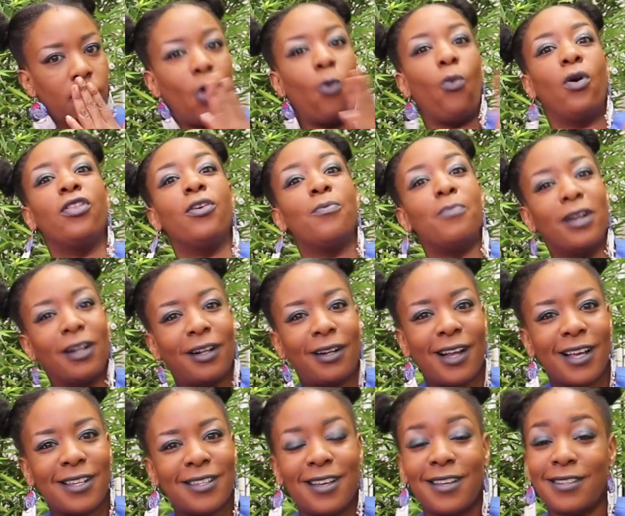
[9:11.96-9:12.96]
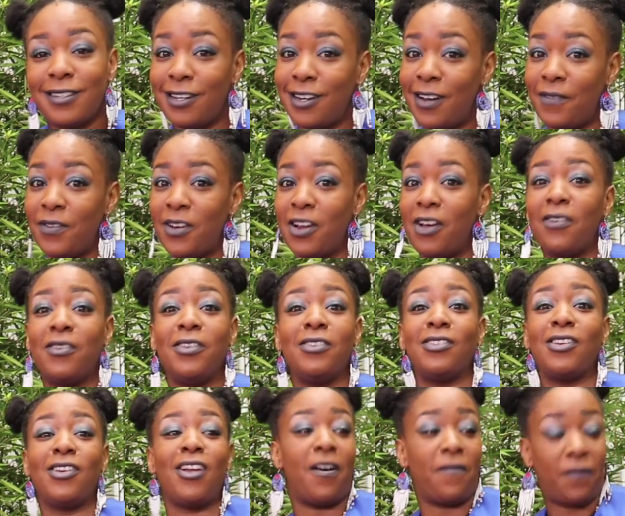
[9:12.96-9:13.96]
when the middle class says enough
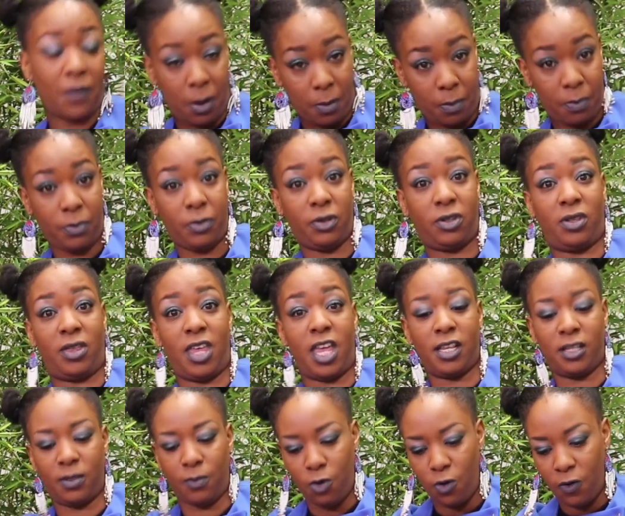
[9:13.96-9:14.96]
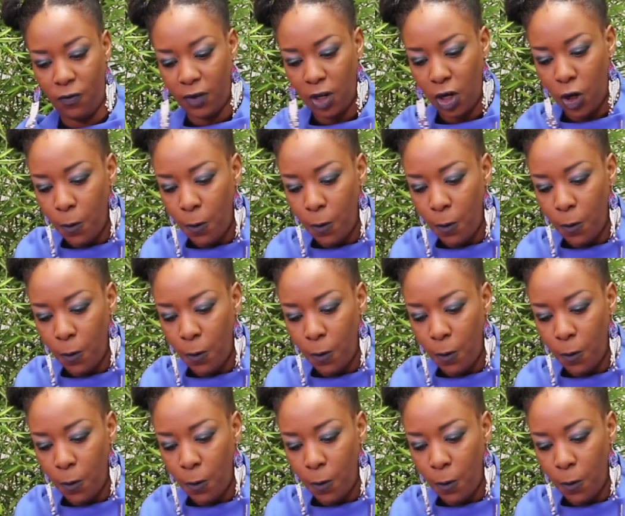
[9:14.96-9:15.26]
is enough, things move,